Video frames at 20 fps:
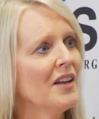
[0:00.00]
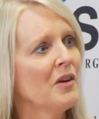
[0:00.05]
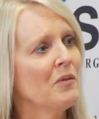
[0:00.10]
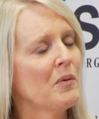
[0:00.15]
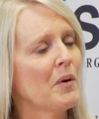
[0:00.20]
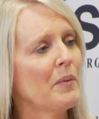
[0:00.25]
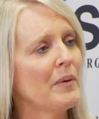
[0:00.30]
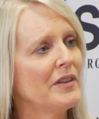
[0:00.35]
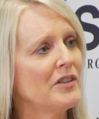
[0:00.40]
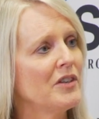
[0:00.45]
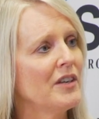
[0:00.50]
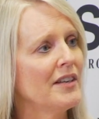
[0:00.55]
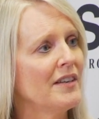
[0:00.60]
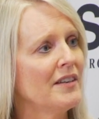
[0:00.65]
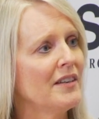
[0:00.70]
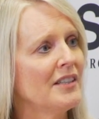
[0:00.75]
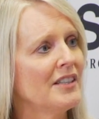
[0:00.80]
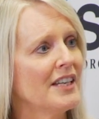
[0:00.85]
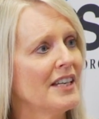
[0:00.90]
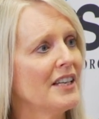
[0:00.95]
What we did
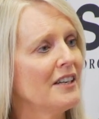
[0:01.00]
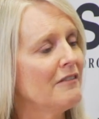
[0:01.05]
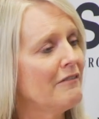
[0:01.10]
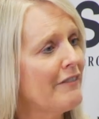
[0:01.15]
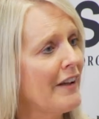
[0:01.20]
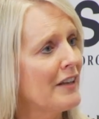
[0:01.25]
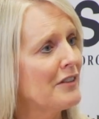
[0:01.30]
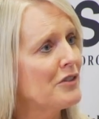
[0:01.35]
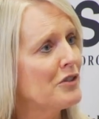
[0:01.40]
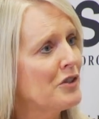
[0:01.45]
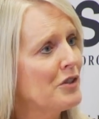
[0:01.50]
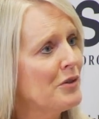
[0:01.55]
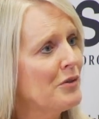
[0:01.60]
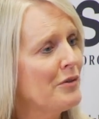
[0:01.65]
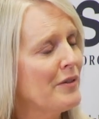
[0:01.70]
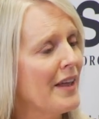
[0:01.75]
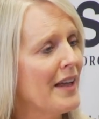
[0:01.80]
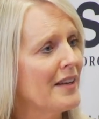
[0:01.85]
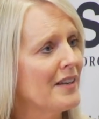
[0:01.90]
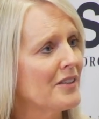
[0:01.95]
in phase 2
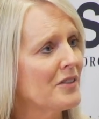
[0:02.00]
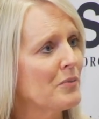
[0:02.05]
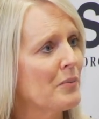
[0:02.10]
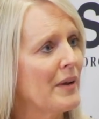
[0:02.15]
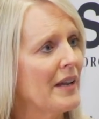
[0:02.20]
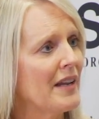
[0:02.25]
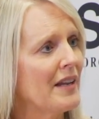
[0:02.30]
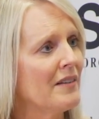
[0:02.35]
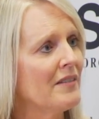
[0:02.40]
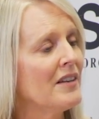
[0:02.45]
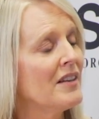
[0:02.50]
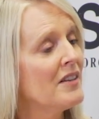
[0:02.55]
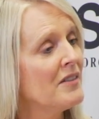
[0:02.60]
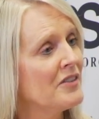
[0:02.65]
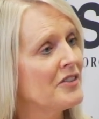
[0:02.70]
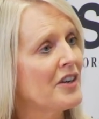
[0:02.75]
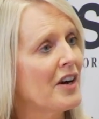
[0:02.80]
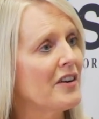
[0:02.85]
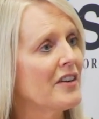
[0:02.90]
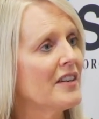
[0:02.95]
then is we
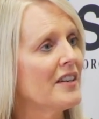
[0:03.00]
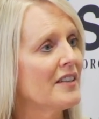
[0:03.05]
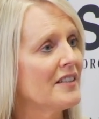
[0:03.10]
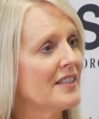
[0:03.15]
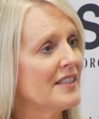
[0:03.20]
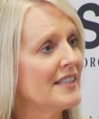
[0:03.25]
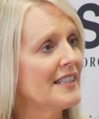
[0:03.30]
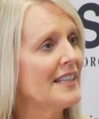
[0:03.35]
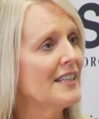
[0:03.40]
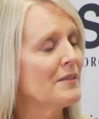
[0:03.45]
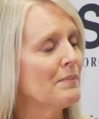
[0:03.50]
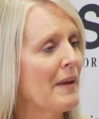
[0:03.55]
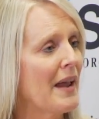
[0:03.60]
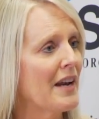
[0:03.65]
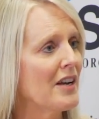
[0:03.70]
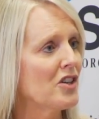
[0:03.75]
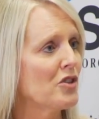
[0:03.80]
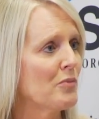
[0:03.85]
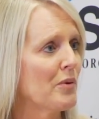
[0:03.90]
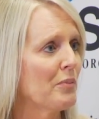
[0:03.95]
started a disease
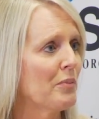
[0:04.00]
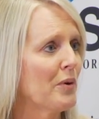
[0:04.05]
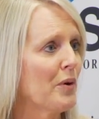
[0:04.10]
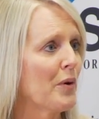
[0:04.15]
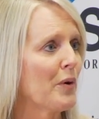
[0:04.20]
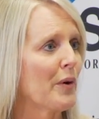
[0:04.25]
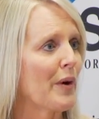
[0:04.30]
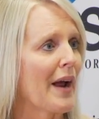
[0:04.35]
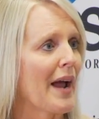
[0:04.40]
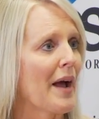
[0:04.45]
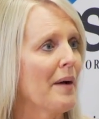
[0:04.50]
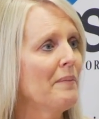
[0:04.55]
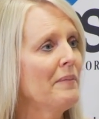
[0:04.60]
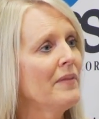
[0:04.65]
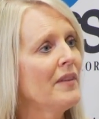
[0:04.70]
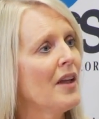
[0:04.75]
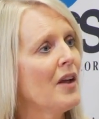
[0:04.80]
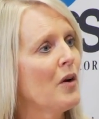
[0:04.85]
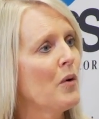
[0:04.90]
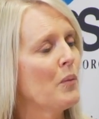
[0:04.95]
management
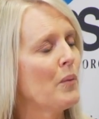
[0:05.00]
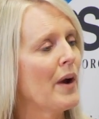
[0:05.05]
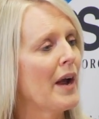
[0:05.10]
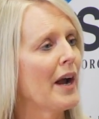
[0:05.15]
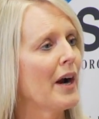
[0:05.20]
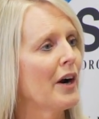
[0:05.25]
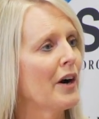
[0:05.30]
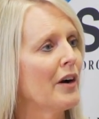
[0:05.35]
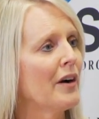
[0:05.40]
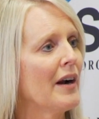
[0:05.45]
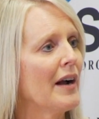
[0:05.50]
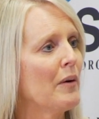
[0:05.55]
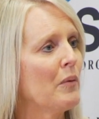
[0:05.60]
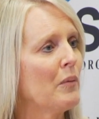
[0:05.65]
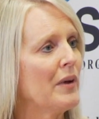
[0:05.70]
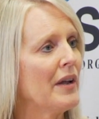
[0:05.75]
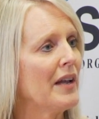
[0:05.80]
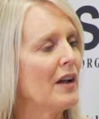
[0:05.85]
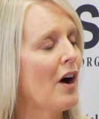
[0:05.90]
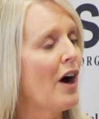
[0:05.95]
program where
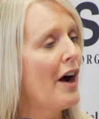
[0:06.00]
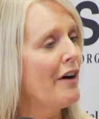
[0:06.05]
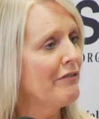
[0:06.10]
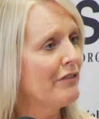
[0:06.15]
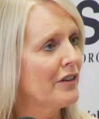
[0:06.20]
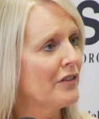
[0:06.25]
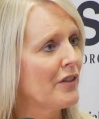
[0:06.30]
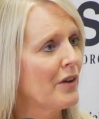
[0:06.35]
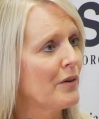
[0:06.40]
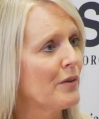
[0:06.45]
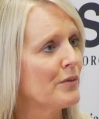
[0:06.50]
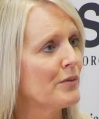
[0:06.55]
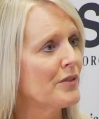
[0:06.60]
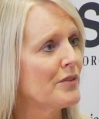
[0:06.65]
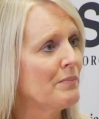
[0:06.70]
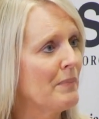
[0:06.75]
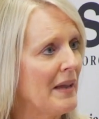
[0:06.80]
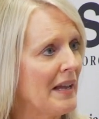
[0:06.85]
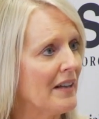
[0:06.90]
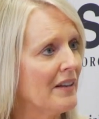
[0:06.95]
we offered
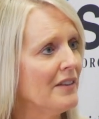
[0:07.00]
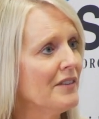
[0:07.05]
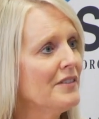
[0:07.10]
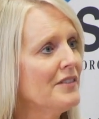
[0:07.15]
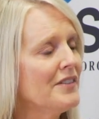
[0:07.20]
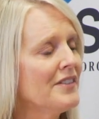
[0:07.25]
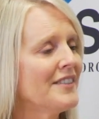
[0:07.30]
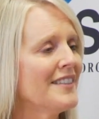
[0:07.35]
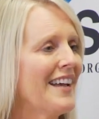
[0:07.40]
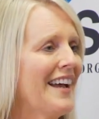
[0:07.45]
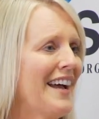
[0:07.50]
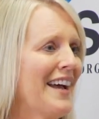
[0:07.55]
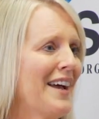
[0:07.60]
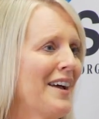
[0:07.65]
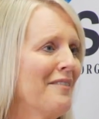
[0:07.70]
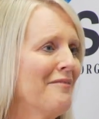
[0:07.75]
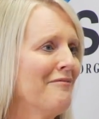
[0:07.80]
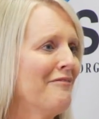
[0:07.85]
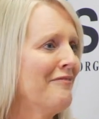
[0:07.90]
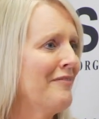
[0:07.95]
those meals,
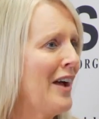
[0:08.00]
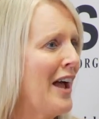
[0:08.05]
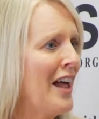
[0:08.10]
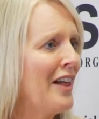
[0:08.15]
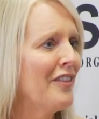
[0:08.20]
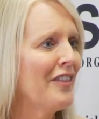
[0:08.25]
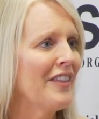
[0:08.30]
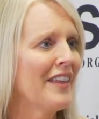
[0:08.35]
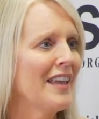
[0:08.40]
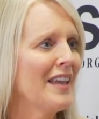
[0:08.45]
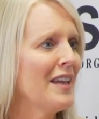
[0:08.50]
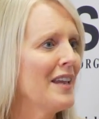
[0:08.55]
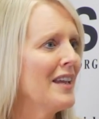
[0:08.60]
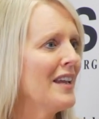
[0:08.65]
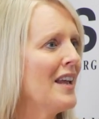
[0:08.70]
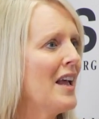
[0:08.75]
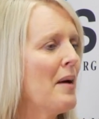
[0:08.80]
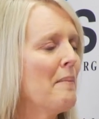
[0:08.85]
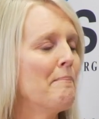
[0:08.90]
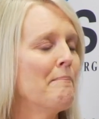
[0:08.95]
healthy,
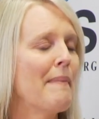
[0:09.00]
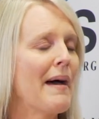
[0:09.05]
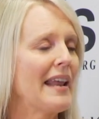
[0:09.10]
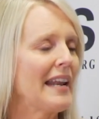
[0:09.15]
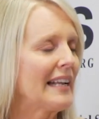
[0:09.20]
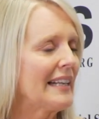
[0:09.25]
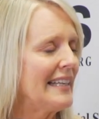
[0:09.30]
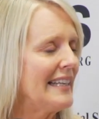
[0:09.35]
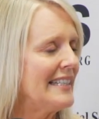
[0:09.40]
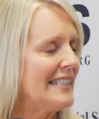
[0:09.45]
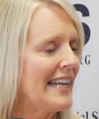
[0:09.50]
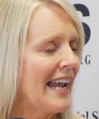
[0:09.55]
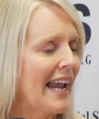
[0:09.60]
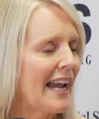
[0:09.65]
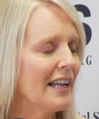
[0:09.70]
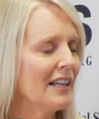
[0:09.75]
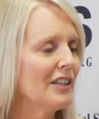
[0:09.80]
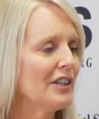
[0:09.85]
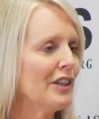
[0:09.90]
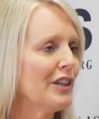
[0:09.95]
medically
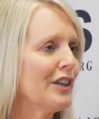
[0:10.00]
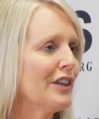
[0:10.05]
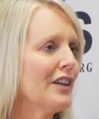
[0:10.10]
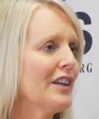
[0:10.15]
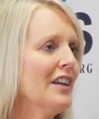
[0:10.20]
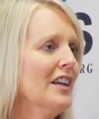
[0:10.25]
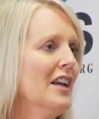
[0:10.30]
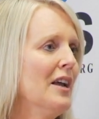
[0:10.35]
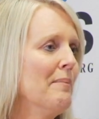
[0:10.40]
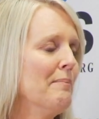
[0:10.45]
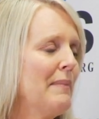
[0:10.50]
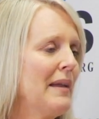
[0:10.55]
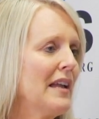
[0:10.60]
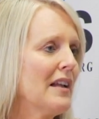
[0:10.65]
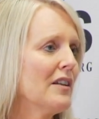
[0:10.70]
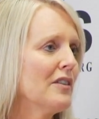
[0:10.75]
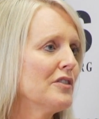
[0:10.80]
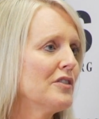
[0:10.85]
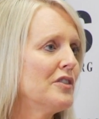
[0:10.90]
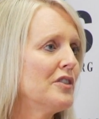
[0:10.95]
tailored
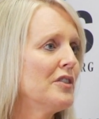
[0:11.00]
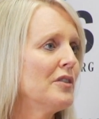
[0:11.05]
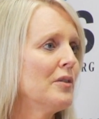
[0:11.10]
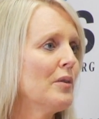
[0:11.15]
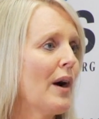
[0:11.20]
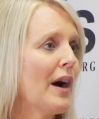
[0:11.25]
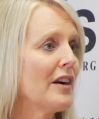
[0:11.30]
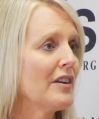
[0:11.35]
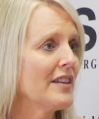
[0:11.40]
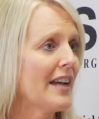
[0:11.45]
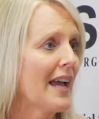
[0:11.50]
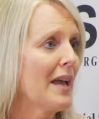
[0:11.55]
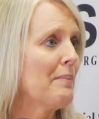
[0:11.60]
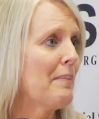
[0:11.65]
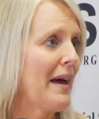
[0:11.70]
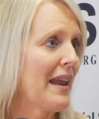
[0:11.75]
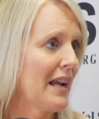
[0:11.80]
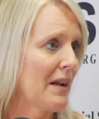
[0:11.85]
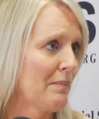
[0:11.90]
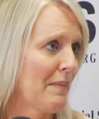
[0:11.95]
meals to our
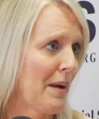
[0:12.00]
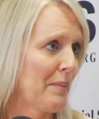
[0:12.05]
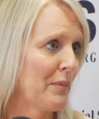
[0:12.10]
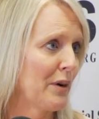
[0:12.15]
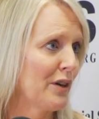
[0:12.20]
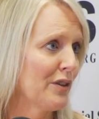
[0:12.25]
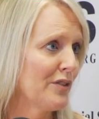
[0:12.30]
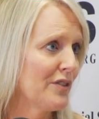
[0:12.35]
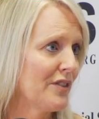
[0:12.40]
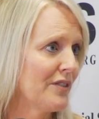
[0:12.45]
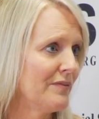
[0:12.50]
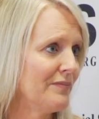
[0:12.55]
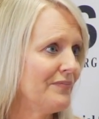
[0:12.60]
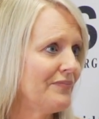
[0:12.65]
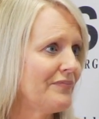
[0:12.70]
diabetic members.